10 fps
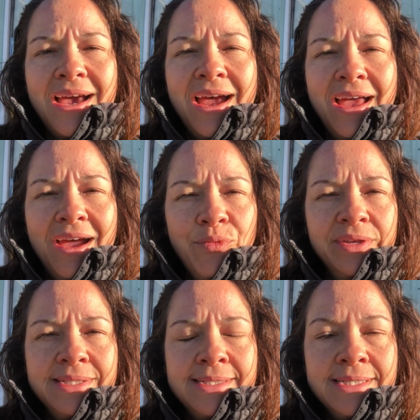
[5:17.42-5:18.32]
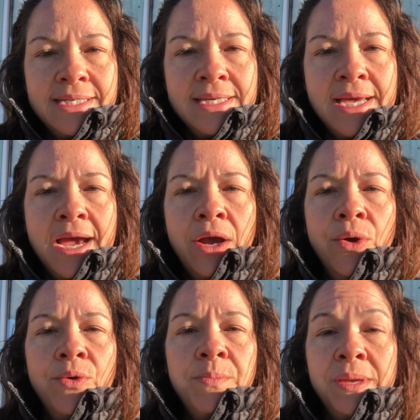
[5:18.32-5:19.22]
I really see
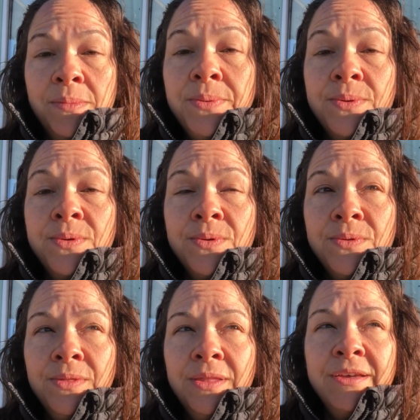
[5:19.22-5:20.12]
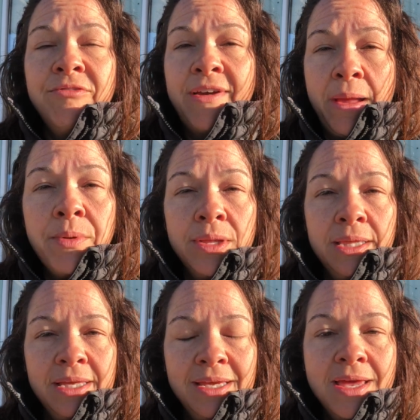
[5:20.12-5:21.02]
how people live
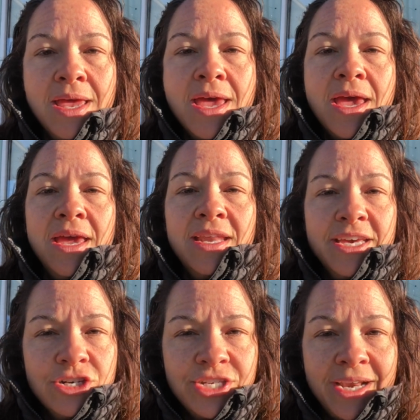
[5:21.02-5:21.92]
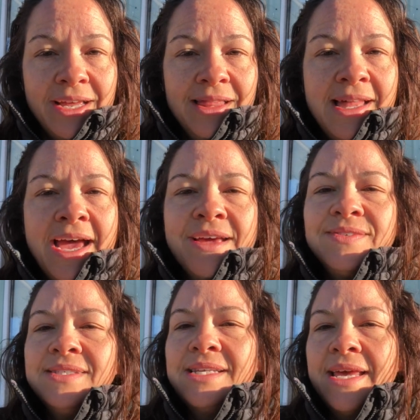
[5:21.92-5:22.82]
vibrantly and energetic
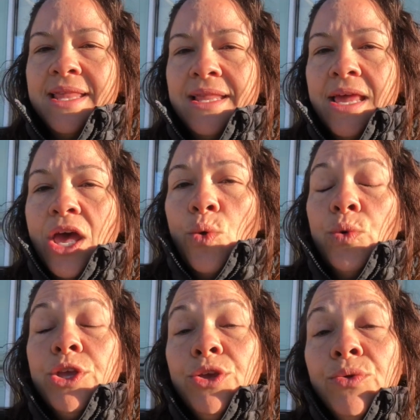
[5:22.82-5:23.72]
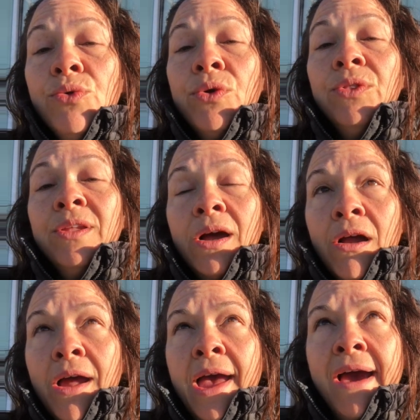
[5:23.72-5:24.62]
lives. And when you
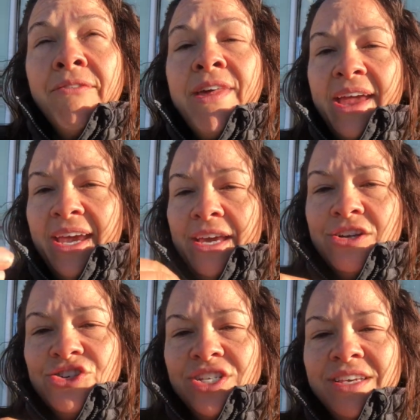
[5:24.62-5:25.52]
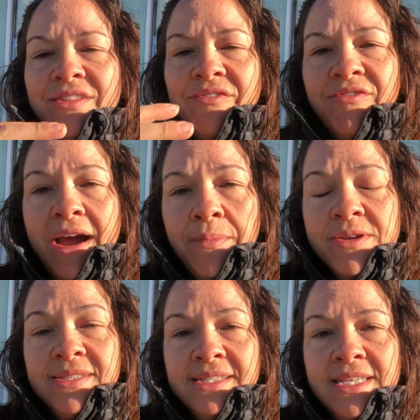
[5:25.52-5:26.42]
have that energy and that
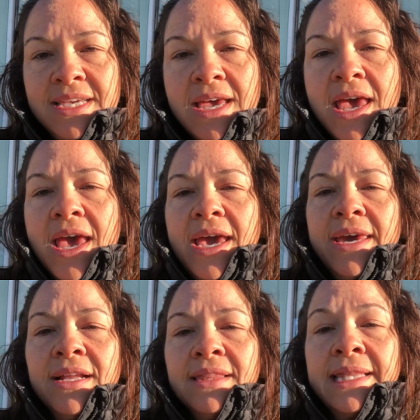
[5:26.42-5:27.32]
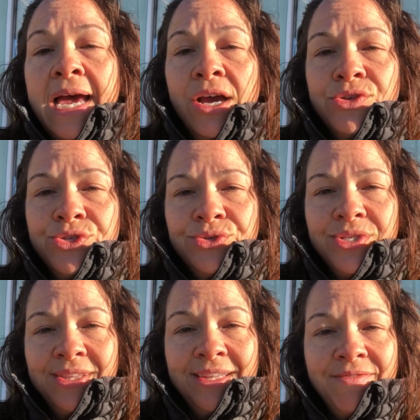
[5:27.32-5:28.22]
vibrancy, it allows you
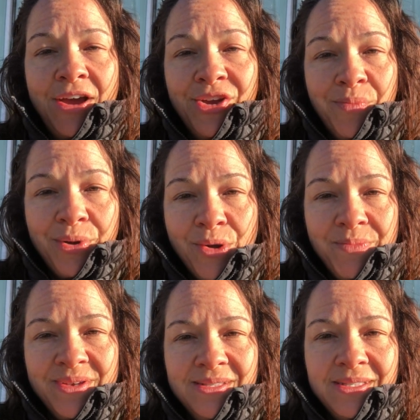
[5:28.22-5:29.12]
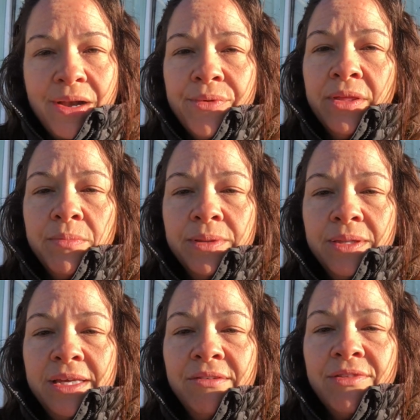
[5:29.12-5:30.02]
to live out your purpose. And I really
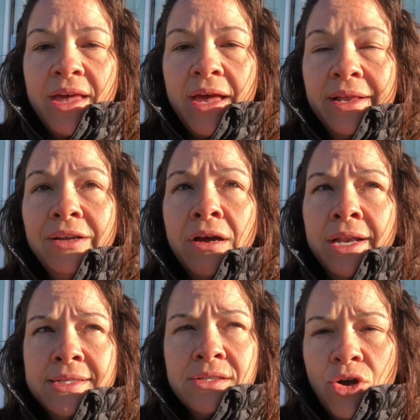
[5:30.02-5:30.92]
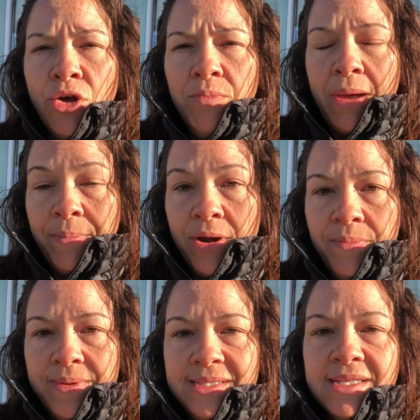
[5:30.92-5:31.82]
believe that God has called my
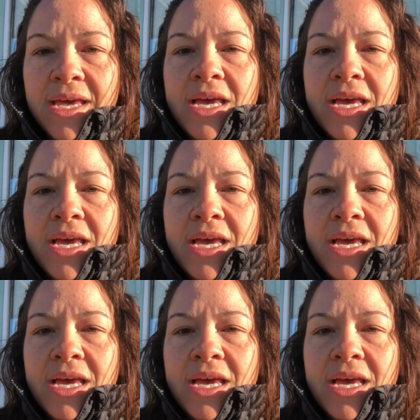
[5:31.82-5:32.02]
purpose